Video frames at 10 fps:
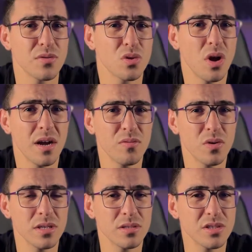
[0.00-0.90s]
you don't have
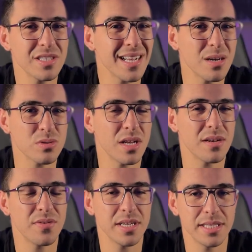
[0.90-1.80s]
one, check out
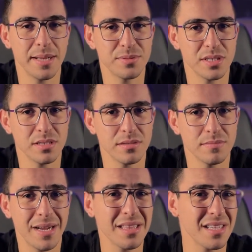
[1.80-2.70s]
Alfa adapters.
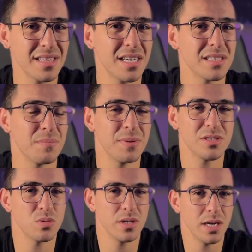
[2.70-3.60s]
I think they are the best
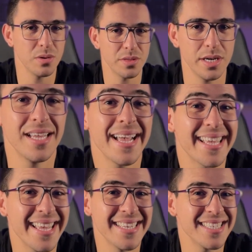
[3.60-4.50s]
one out there.
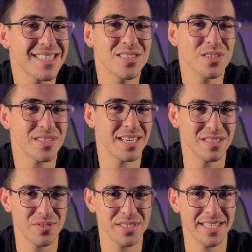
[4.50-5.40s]
Again, it's not an
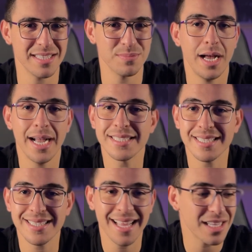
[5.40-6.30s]
advertisement. I
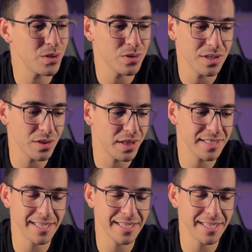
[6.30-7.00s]
just like using these